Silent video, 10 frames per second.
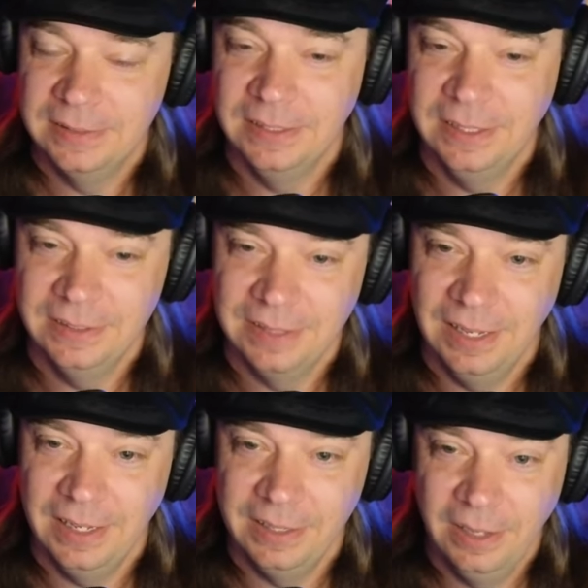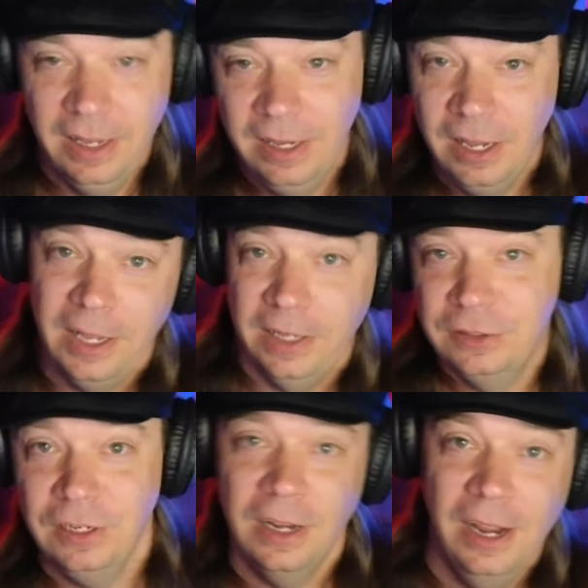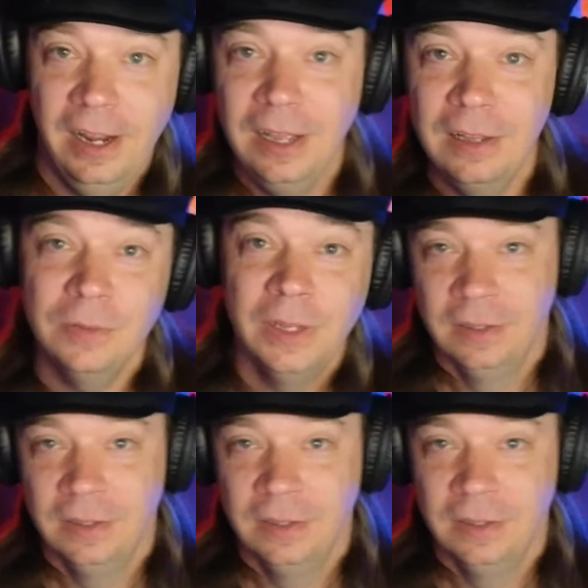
And he's like, yeah, I get to have